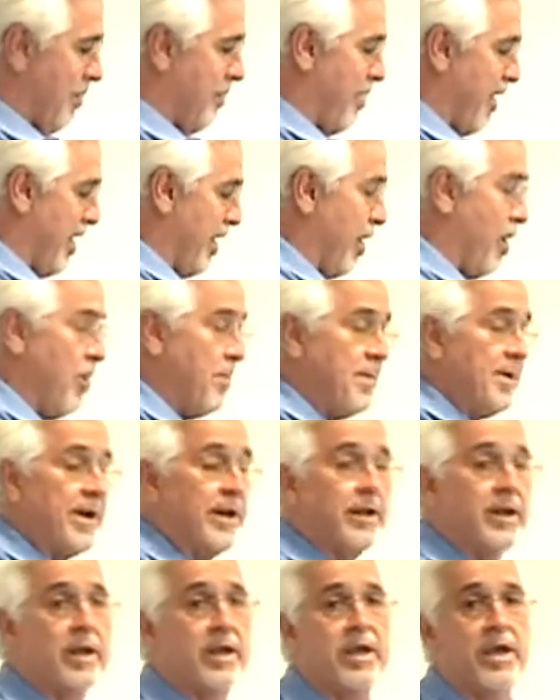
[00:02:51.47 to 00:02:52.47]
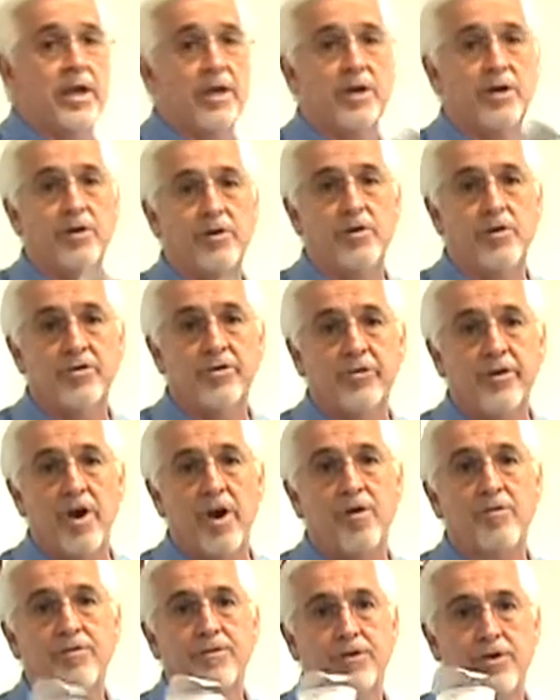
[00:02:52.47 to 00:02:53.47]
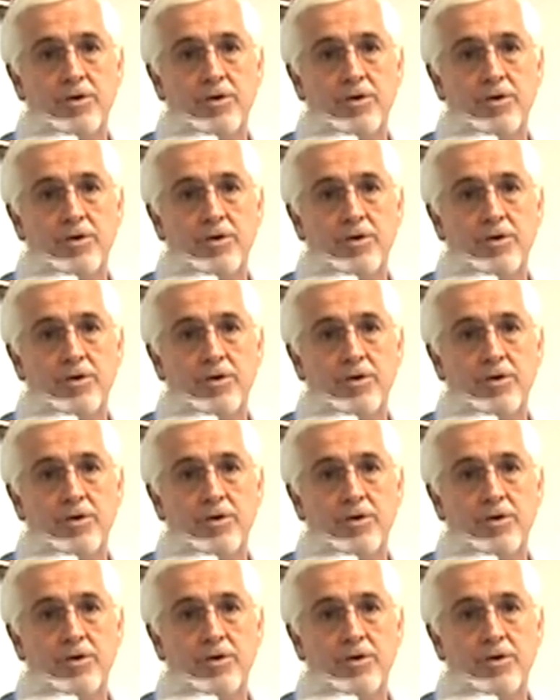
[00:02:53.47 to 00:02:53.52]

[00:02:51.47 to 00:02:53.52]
By opening the kit yourself,